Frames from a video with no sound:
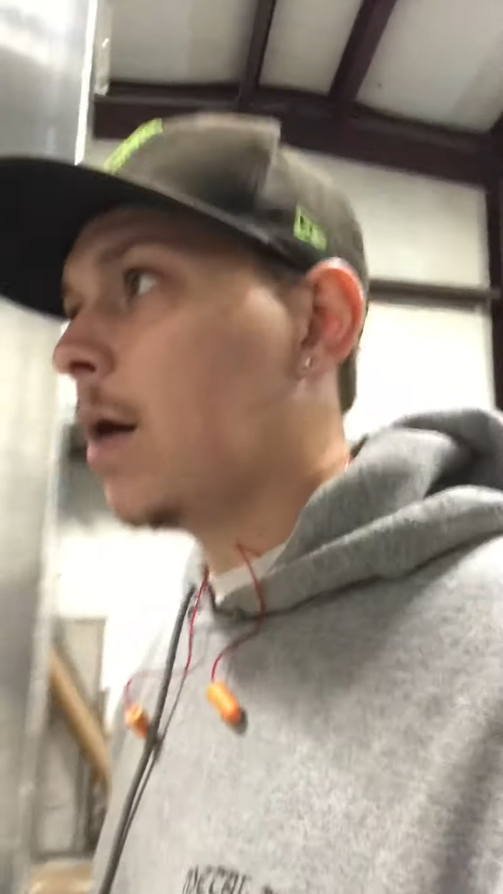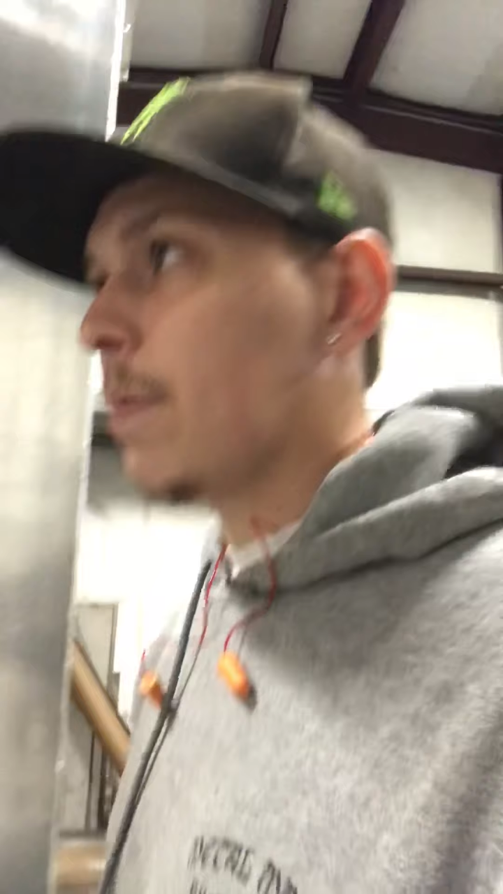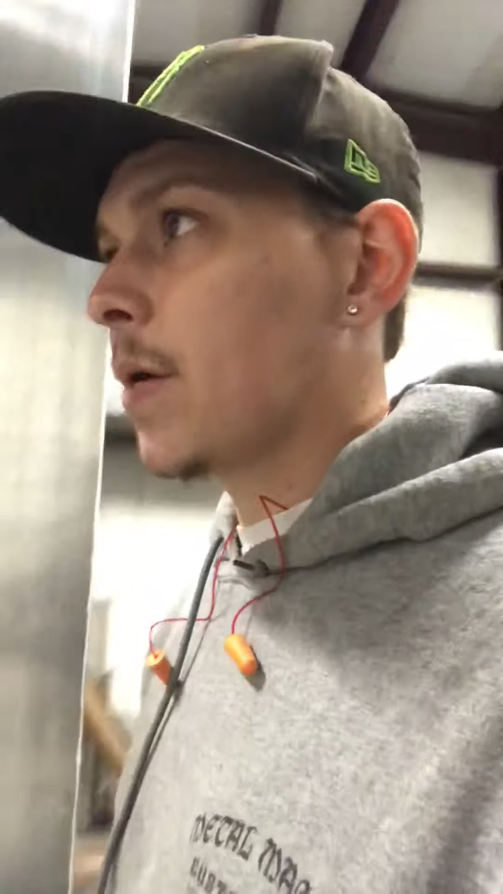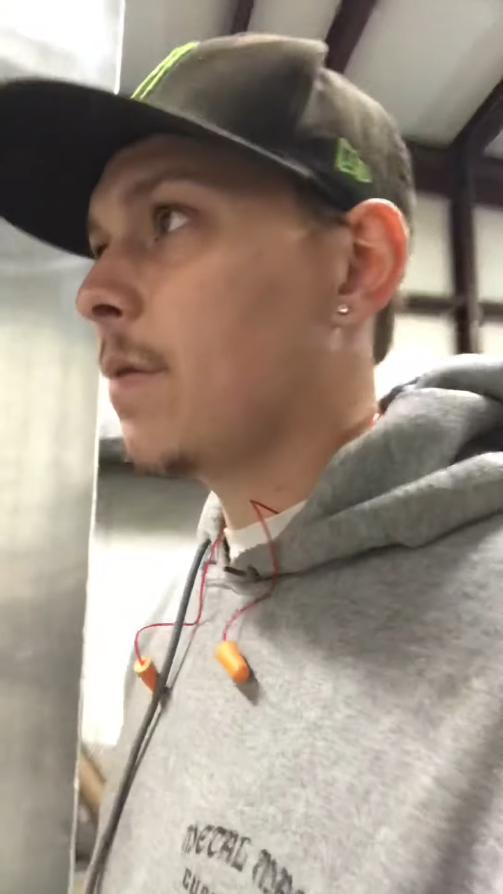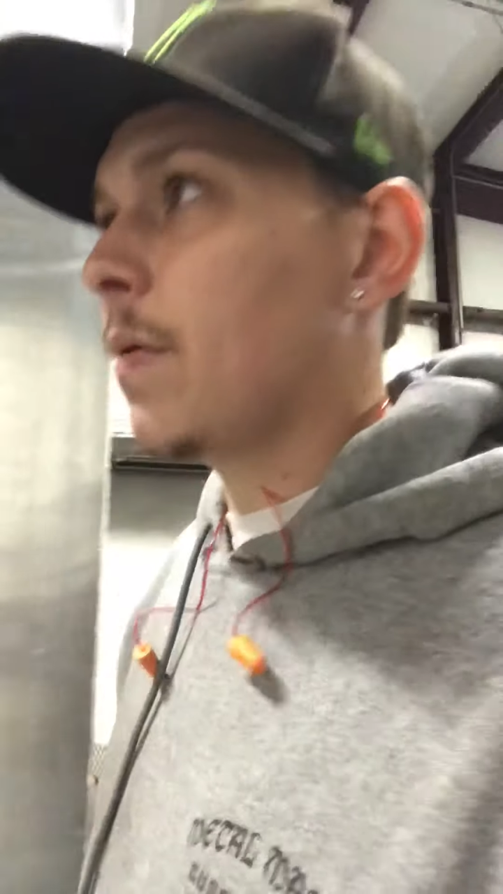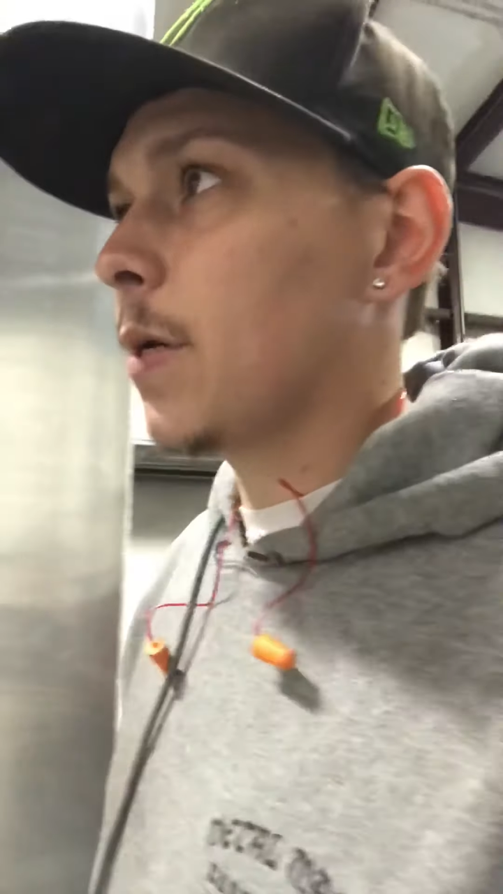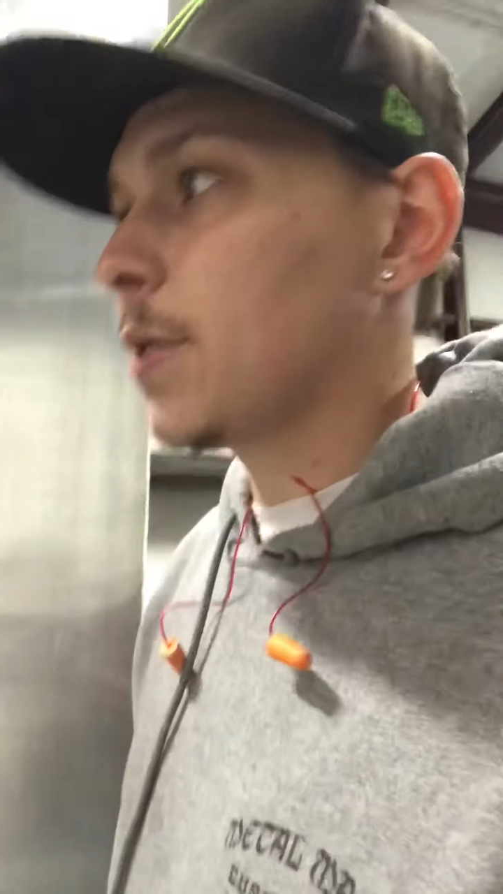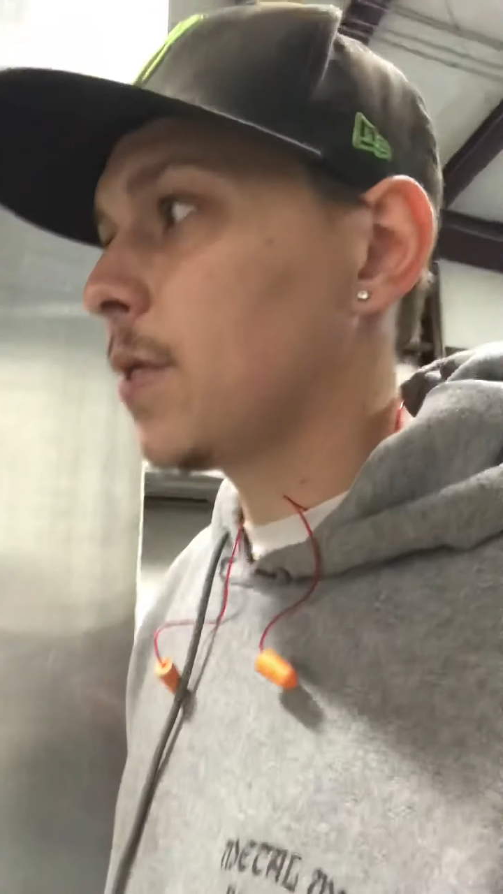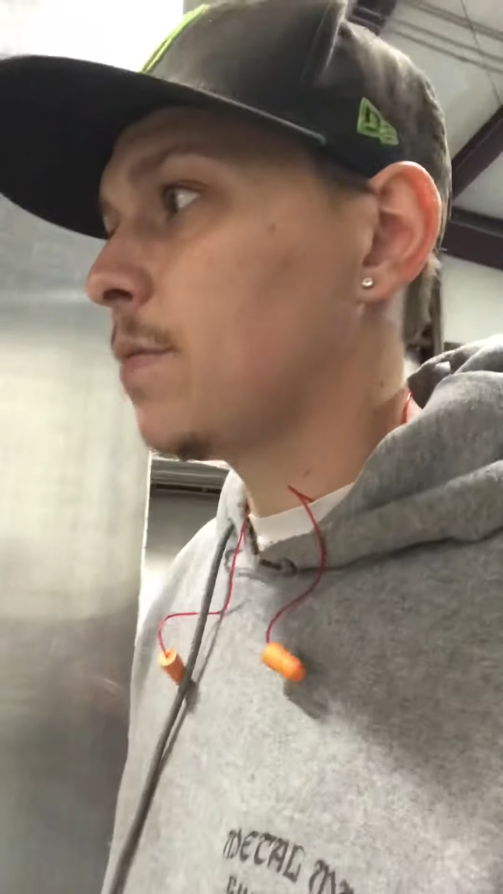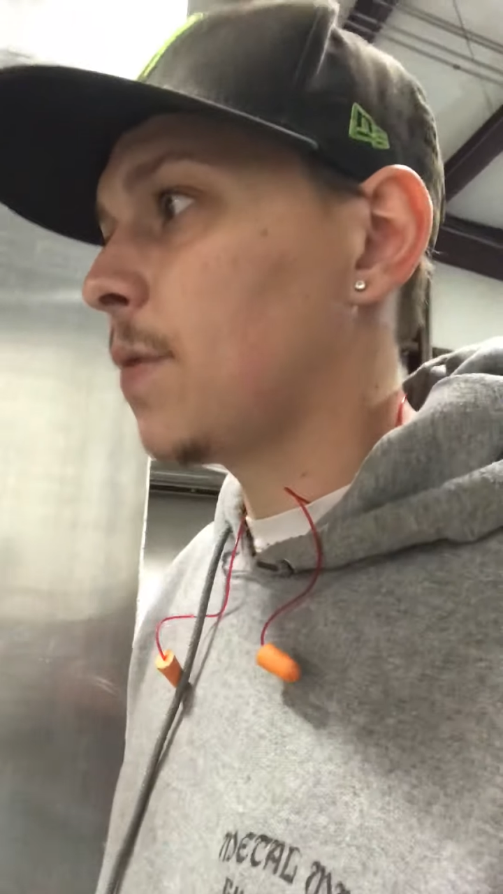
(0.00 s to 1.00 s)

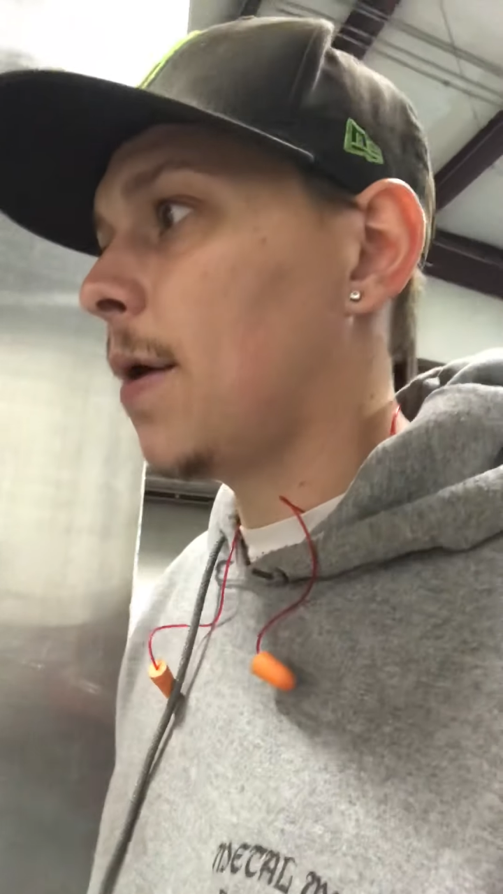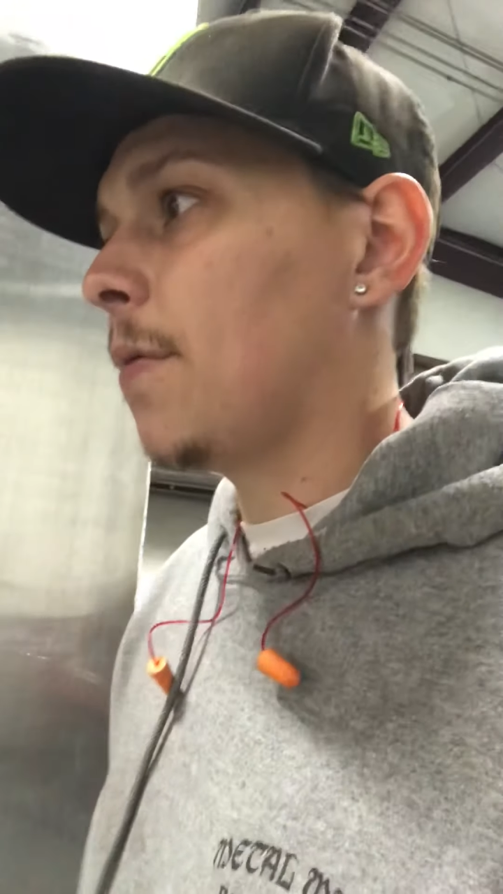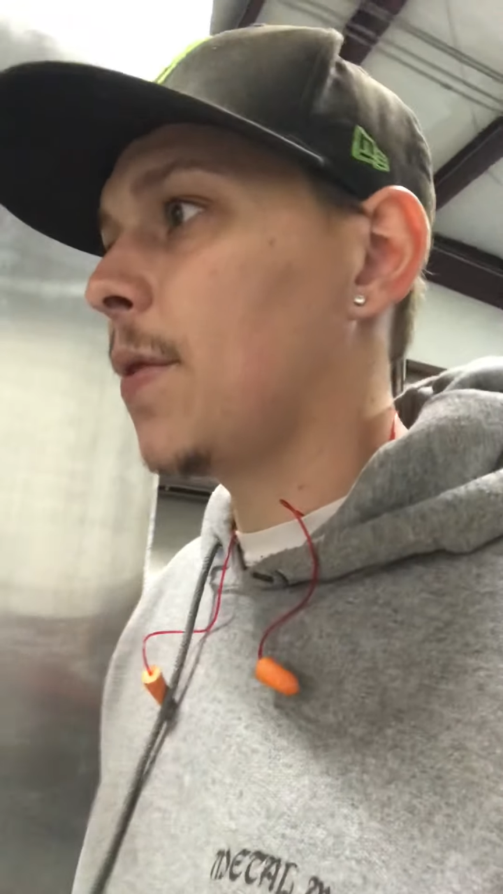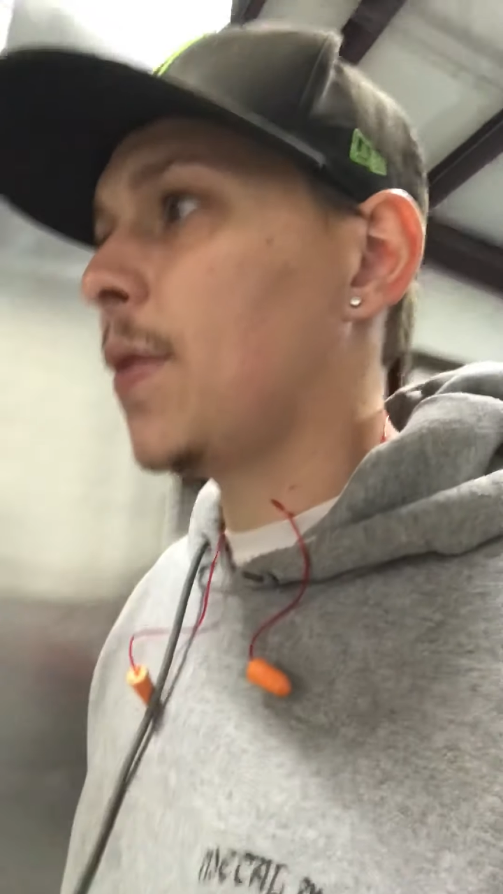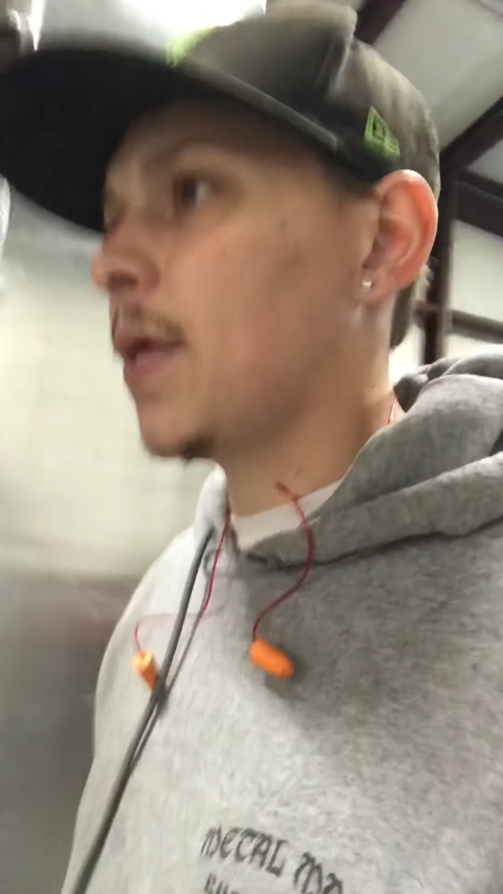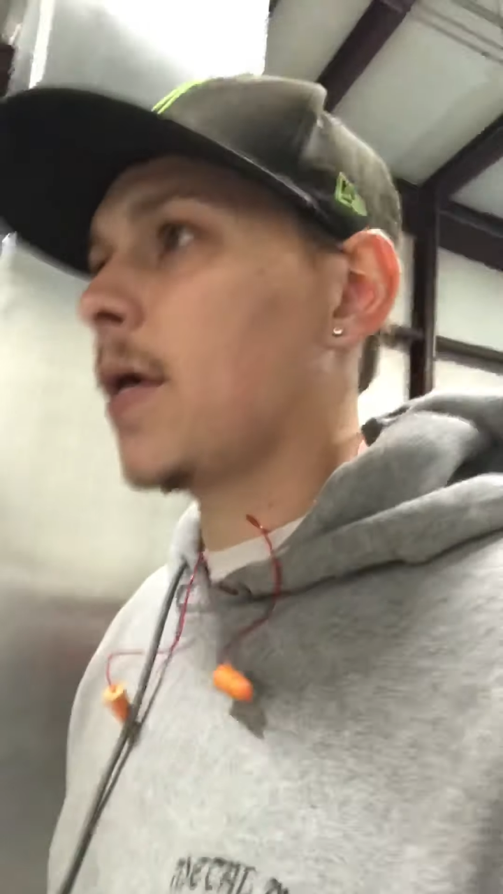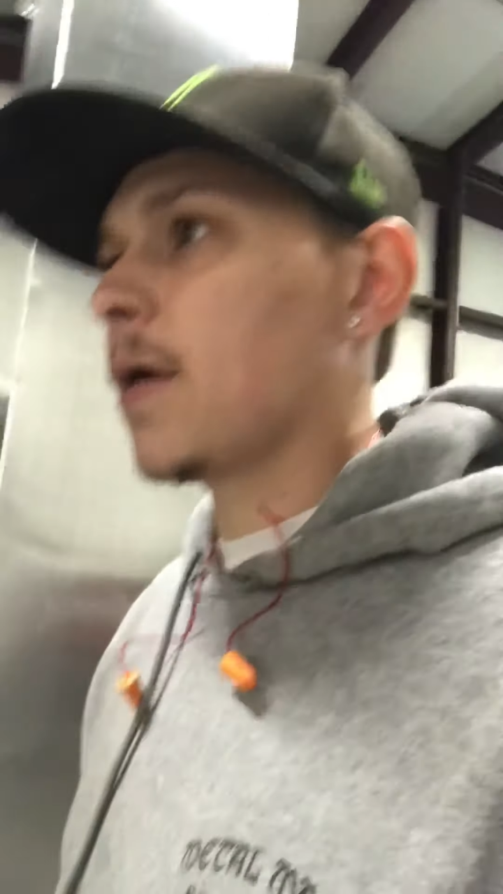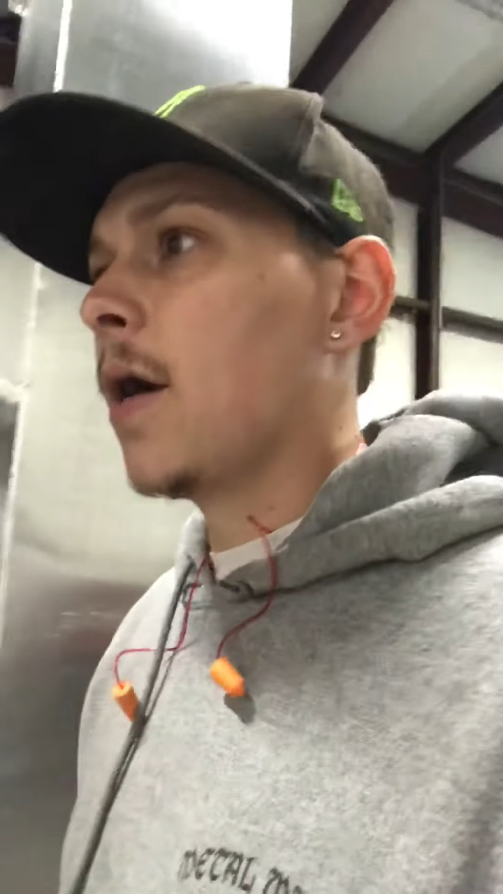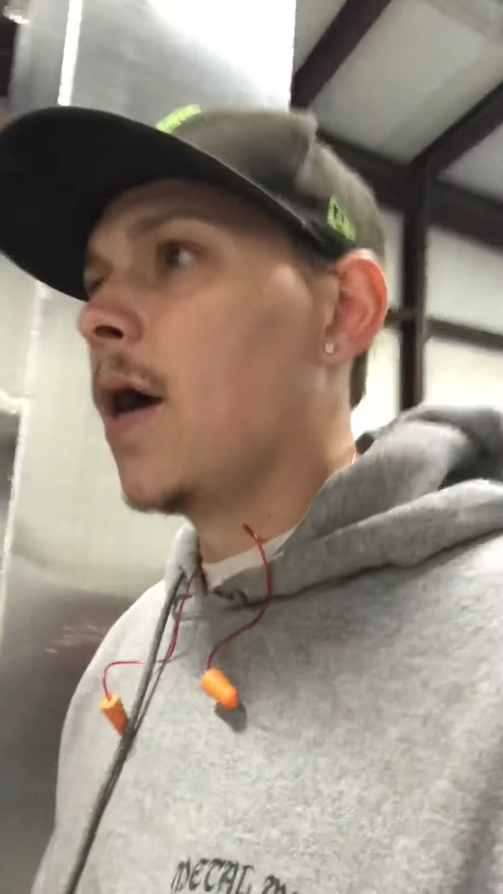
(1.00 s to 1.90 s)
conversion for everything.